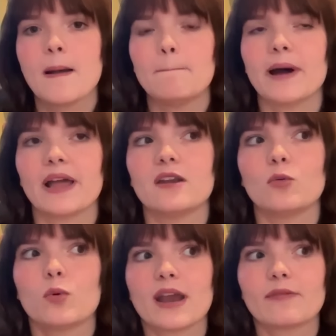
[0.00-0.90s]
But
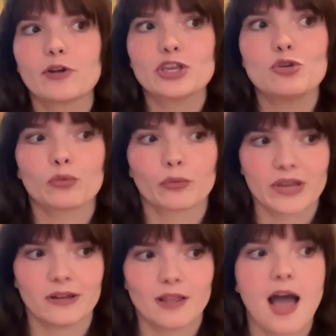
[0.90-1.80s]
whenever you
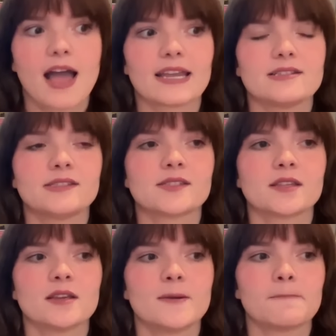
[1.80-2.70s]
realize
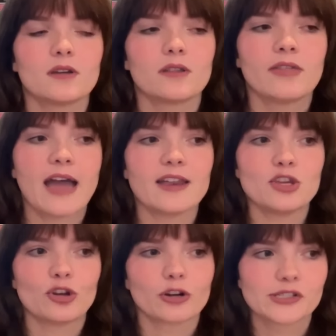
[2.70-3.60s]
that
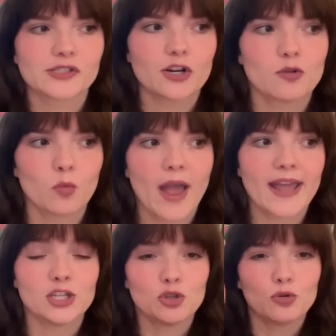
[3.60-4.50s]
you're a certain
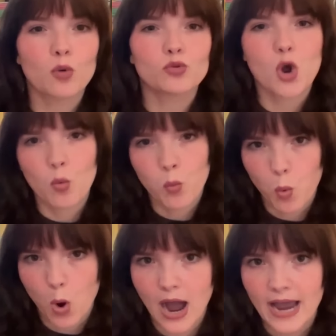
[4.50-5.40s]
way and you don't know
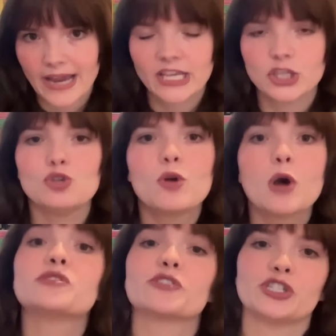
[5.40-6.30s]
why, you
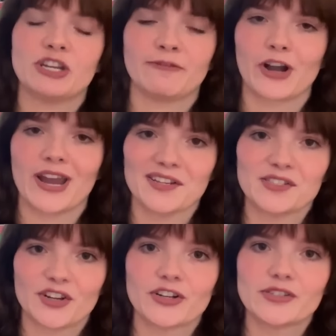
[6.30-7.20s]
go searching for
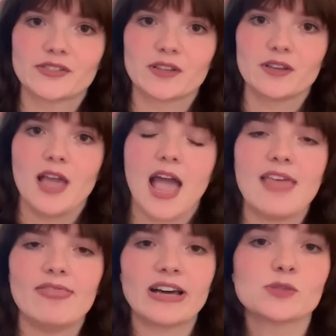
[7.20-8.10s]
answers
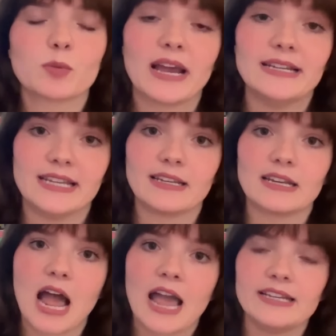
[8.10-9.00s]
and that's what I did.
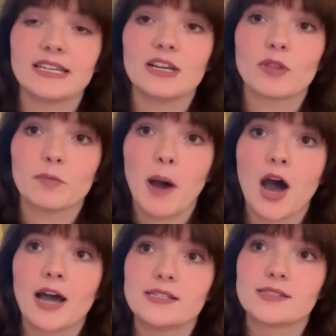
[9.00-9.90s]
And I did it with
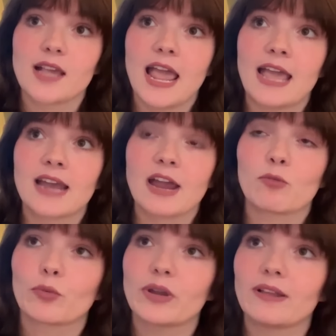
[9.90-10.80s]
pots and I
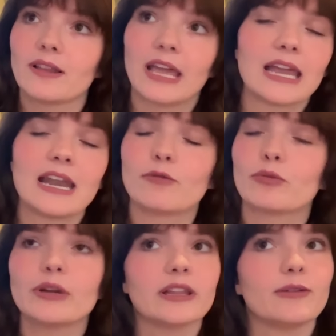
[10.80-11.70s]
re like and I
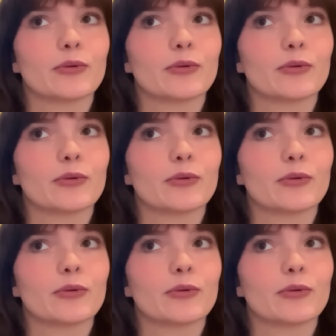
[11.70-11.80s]
really